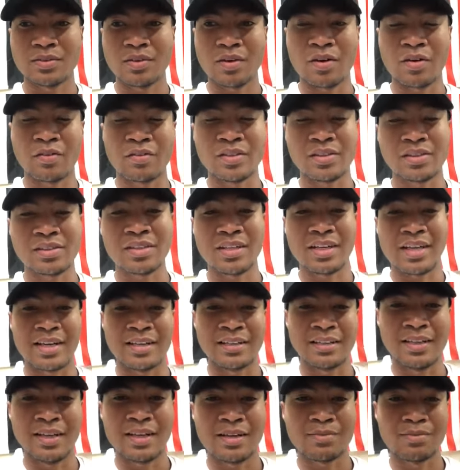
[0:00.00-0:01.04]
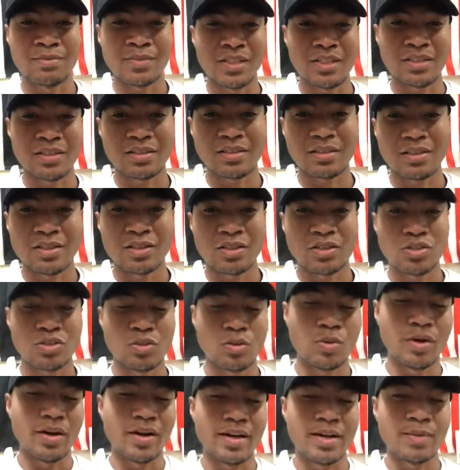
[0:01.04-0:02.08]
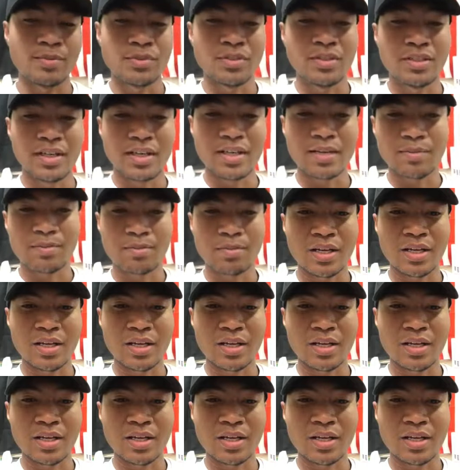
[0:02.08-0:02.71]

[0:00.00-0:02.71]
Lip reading: obviously had led me to where I am today,